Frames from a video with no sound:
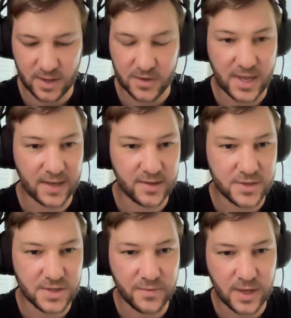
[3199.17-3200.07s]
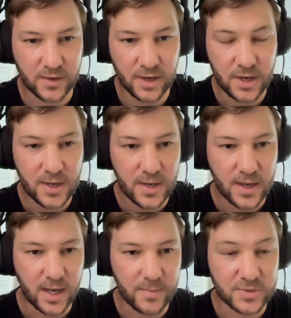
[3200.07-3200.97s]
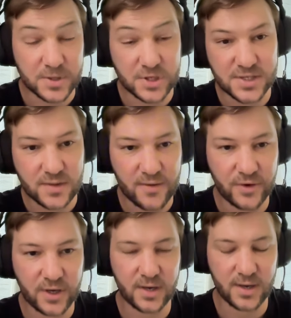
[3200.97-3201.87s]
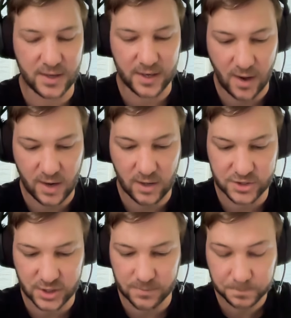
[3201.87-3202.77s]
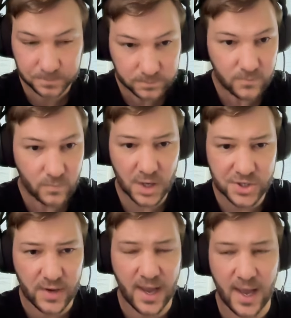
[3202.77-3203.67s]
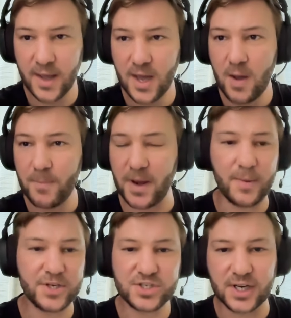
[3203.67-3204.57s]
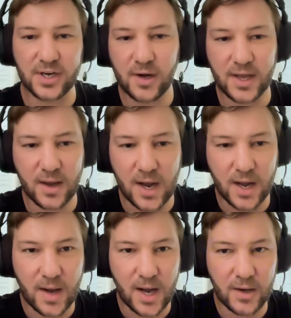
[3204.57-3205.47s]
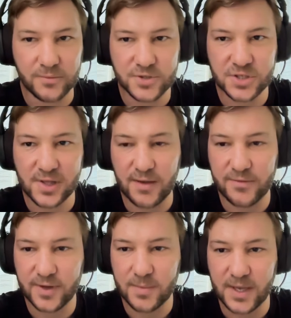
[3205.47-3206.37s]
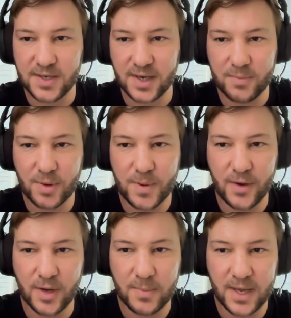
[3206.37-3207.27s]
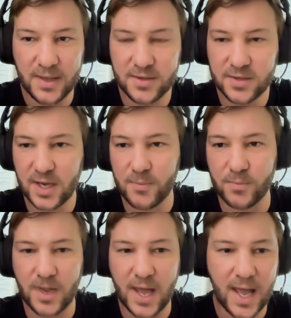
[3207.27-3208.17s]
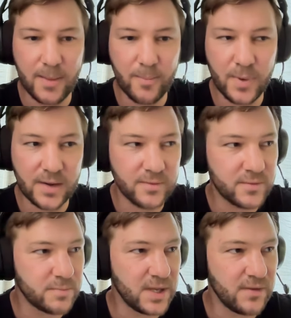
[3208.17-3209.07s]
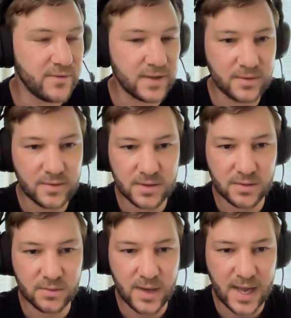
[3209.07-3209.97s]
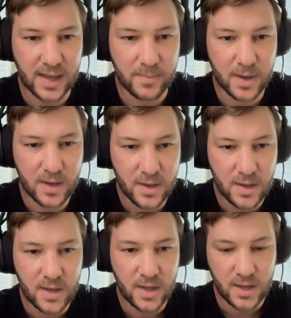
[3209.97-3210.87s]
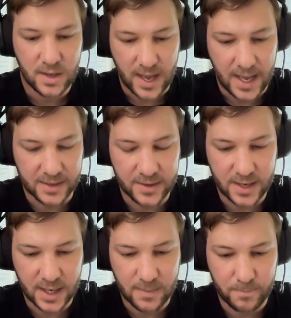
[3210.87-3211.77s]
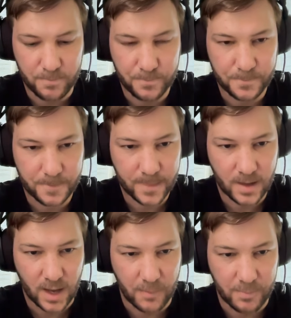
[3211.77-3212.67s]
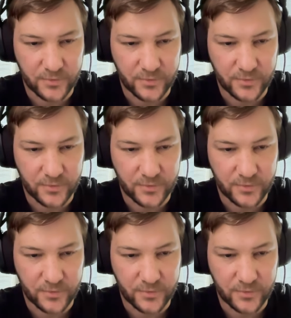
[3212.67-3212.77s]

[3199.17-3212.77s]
those anecdotes out there, especially in South Africa and in our culture. So yeah, but I mean, just generally, I just love eating and preparing meat, lamb and beef and game, and I